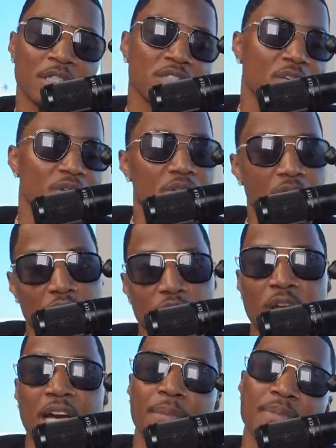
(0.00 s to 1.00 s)
So, you know,
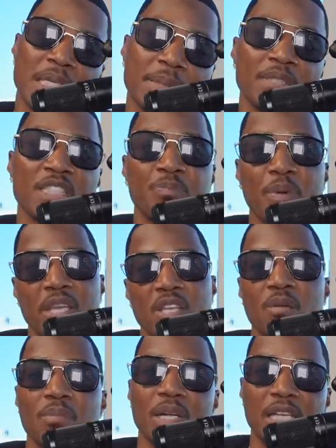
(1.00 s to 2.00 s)
you got to be able to spend
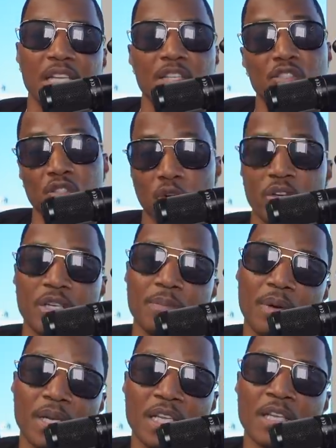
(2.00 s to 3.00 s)
your money and enjoy your
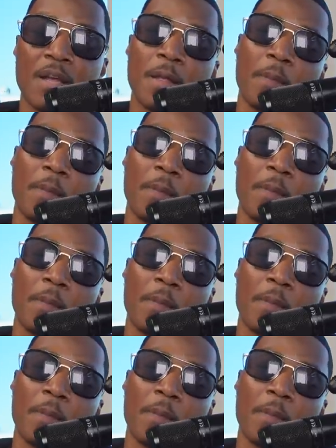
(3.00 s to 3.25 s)
money,